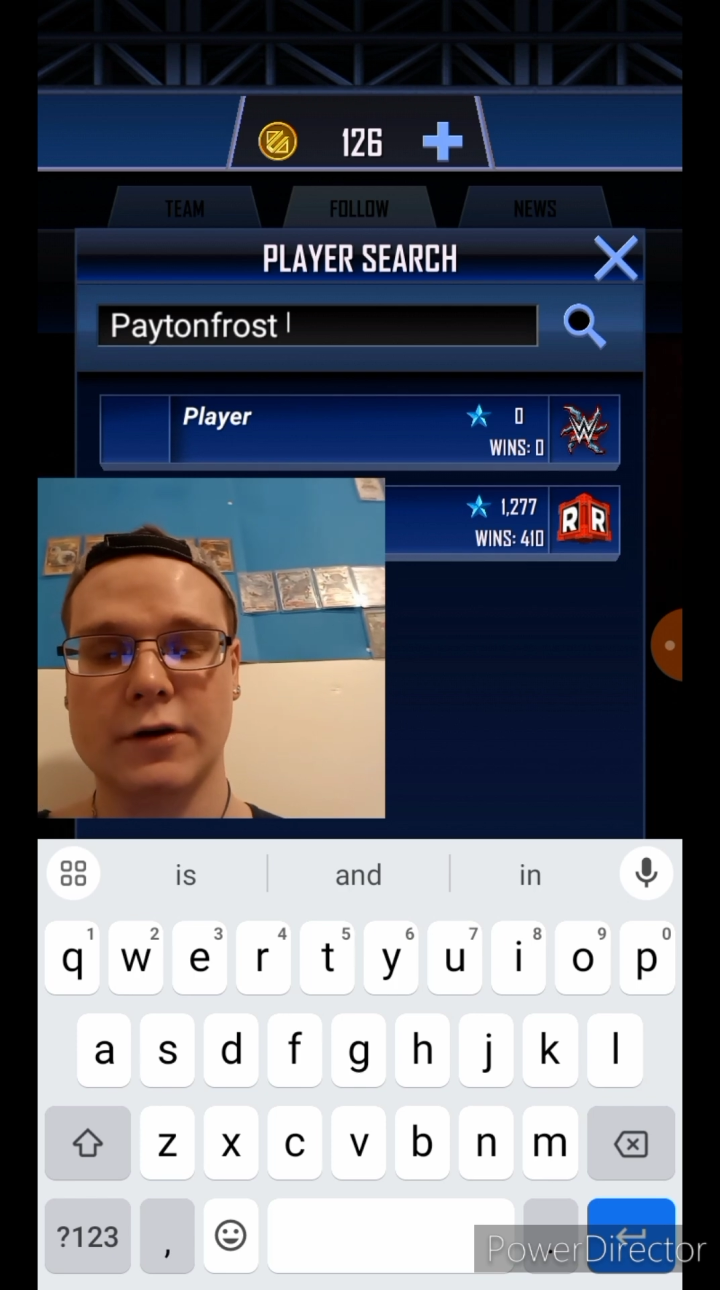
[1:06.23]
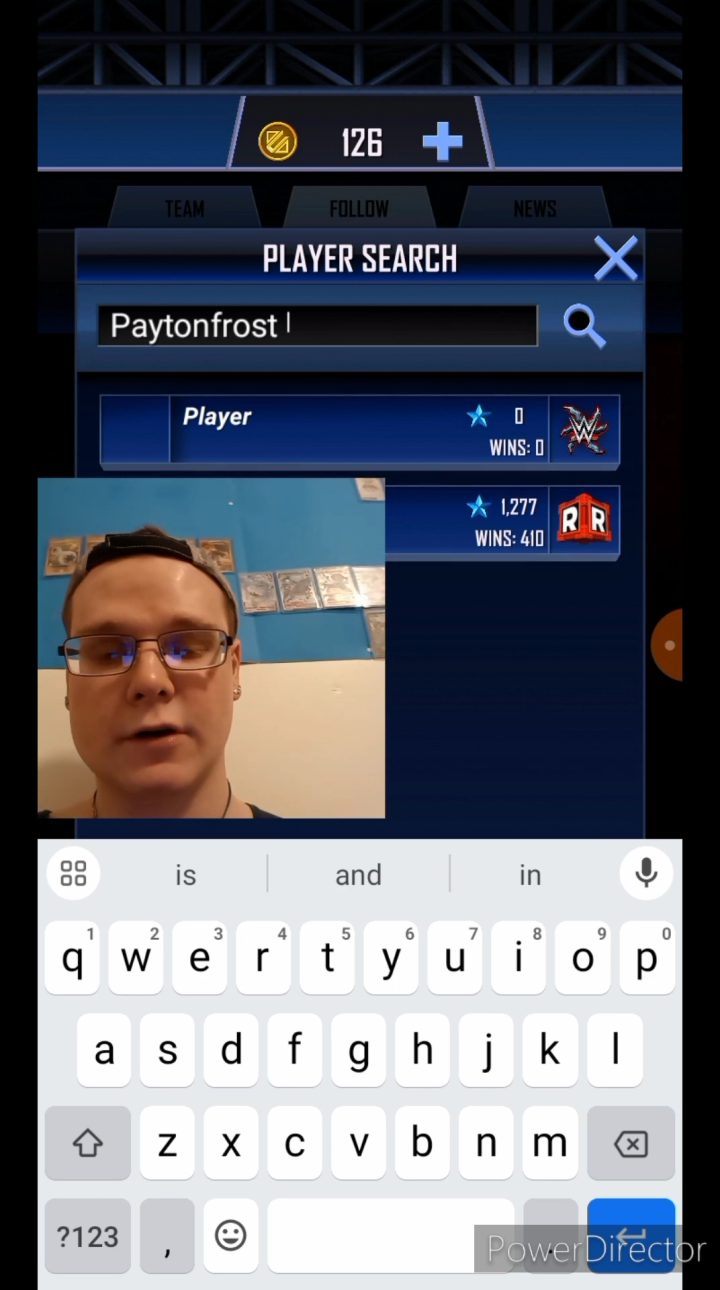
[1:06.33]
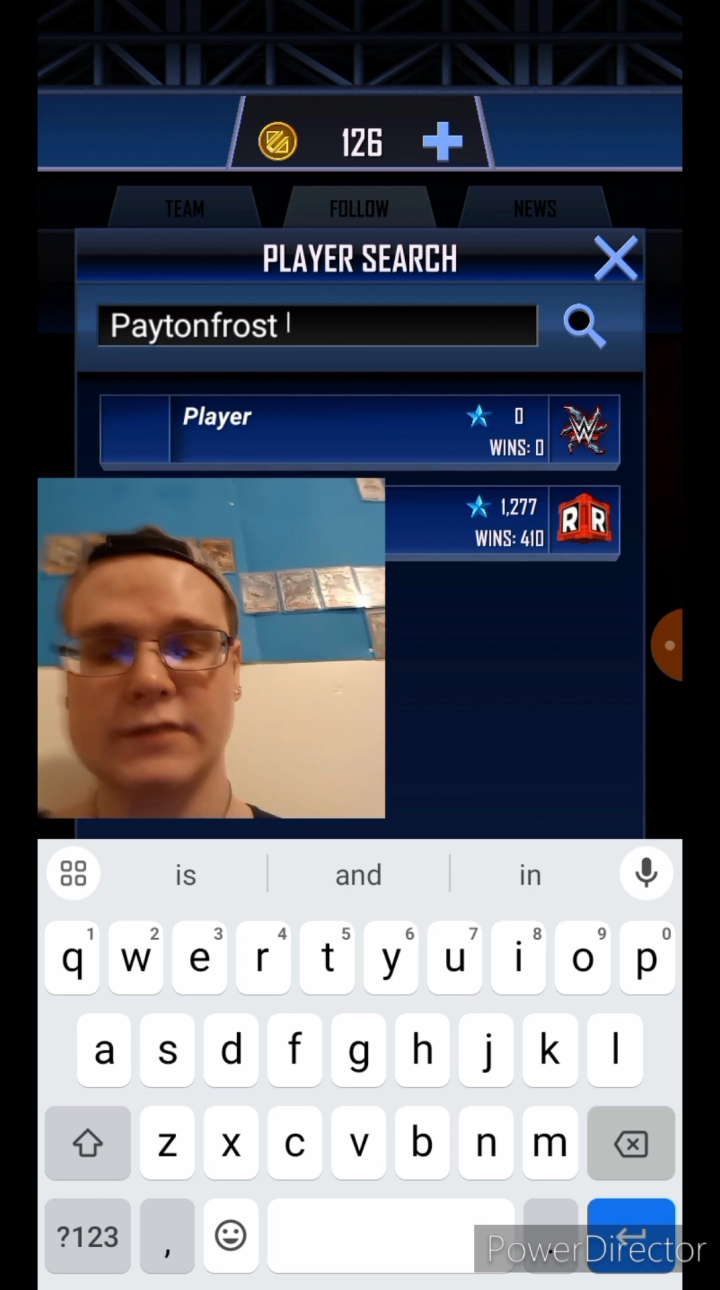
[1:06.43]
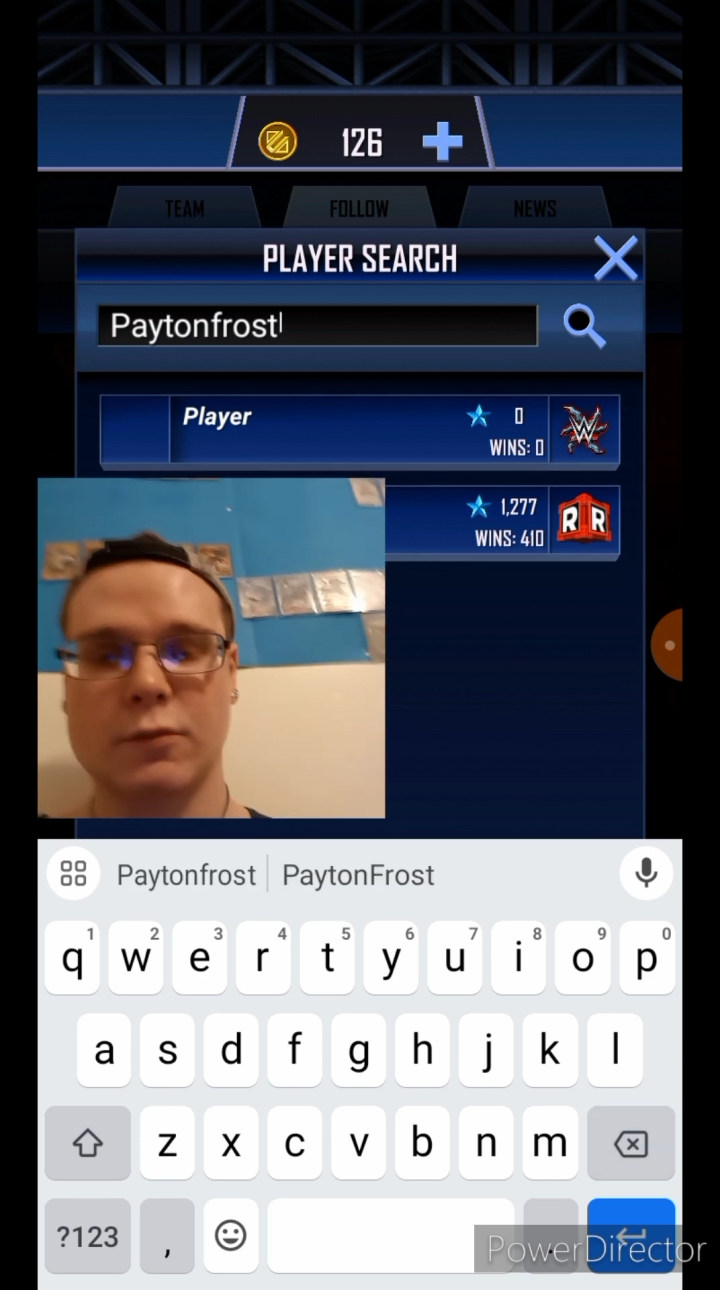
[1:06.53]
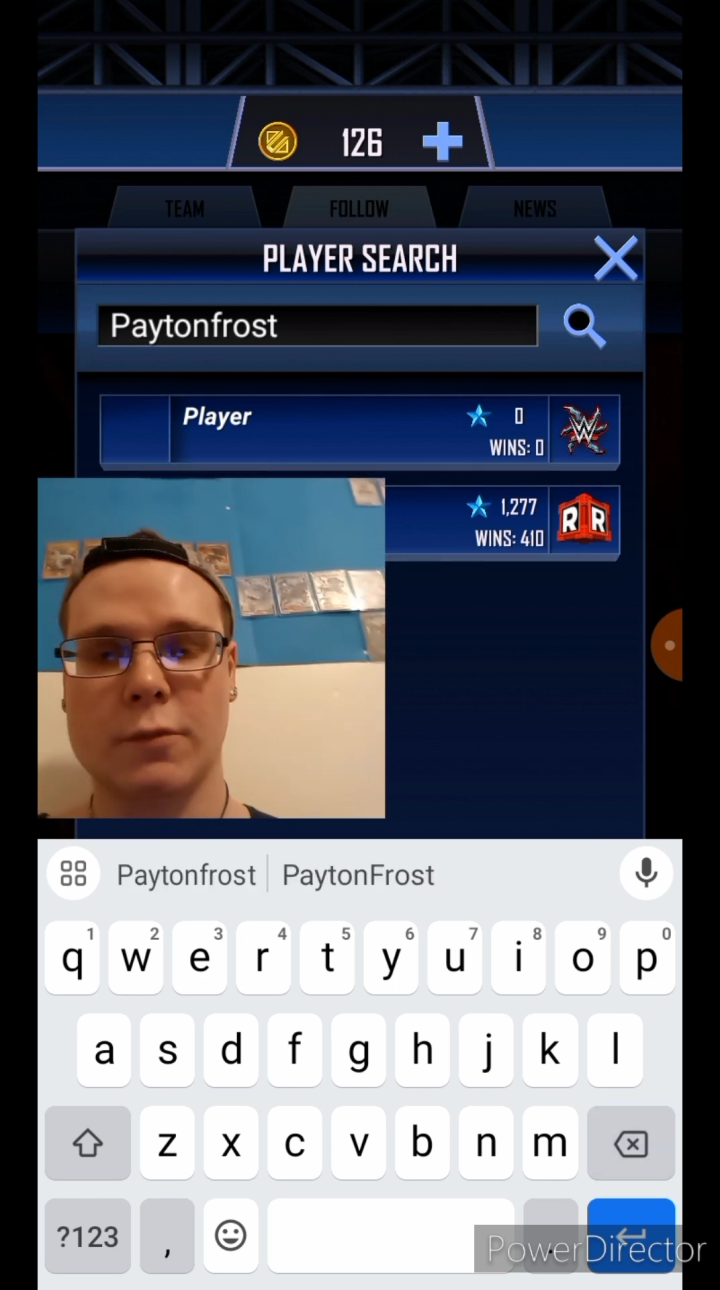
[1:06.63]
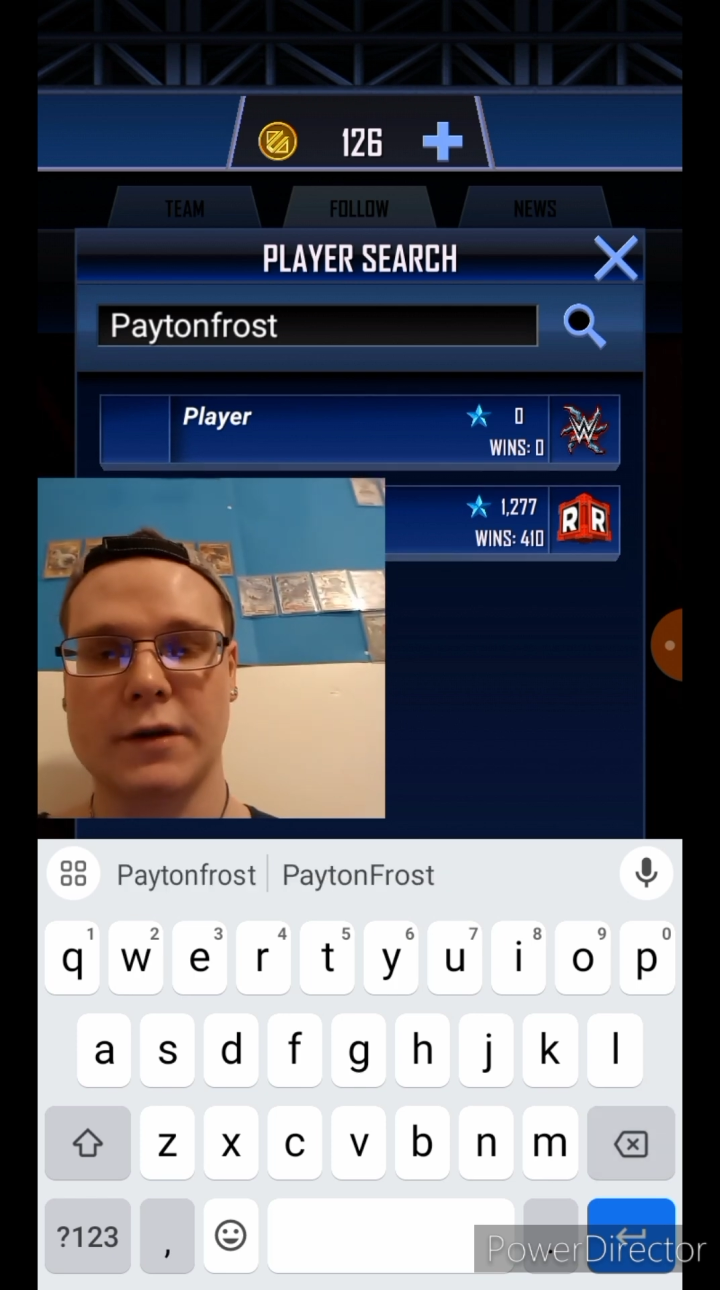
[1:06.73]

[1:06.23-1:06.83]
you guys won't